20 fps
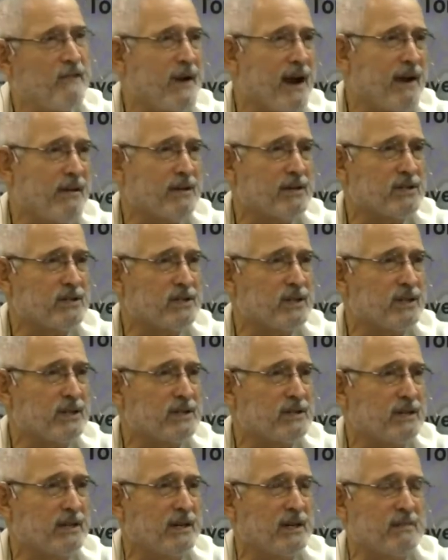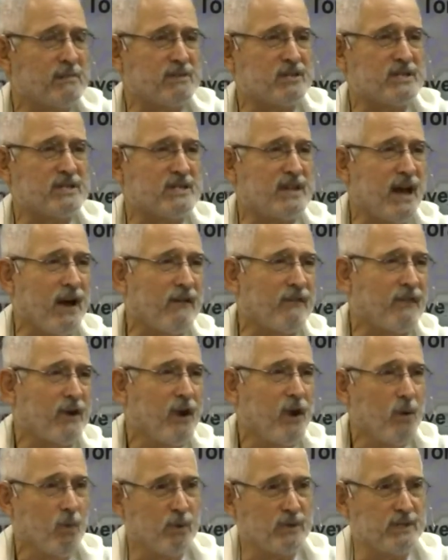Pharisees and
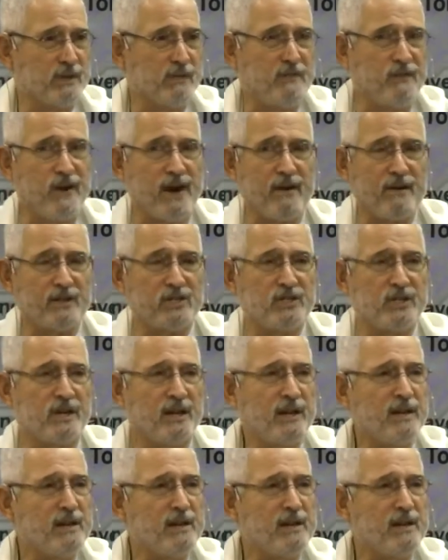himself was a Pharisee.